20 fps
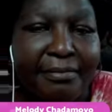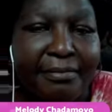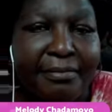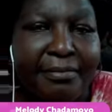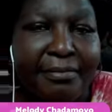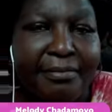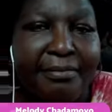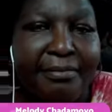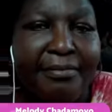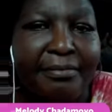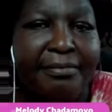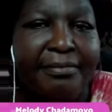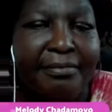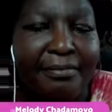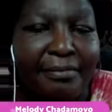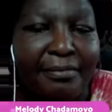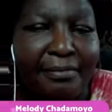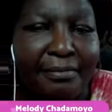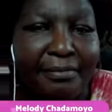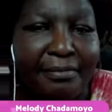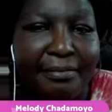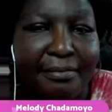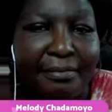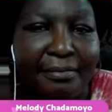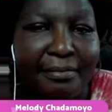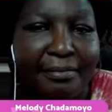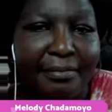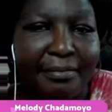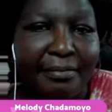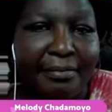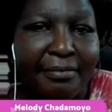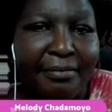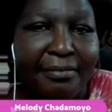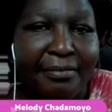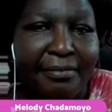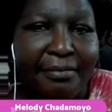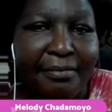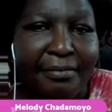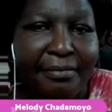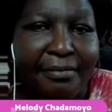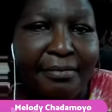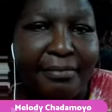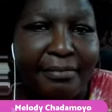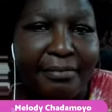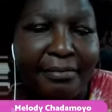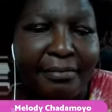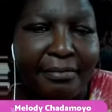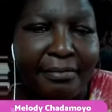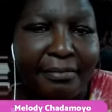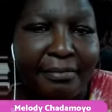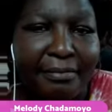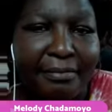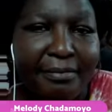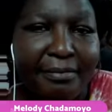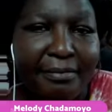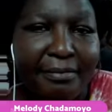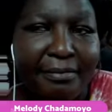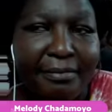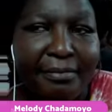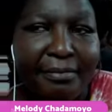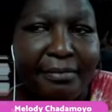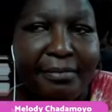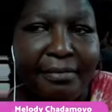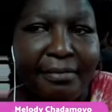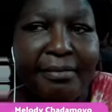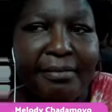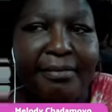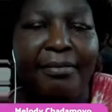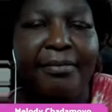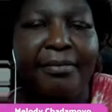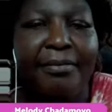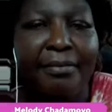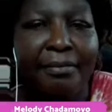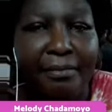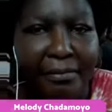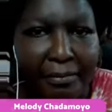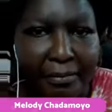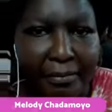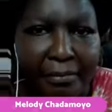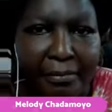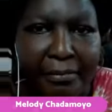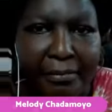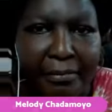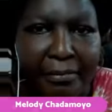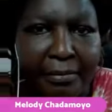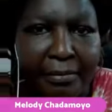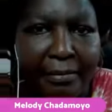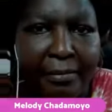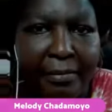(silent)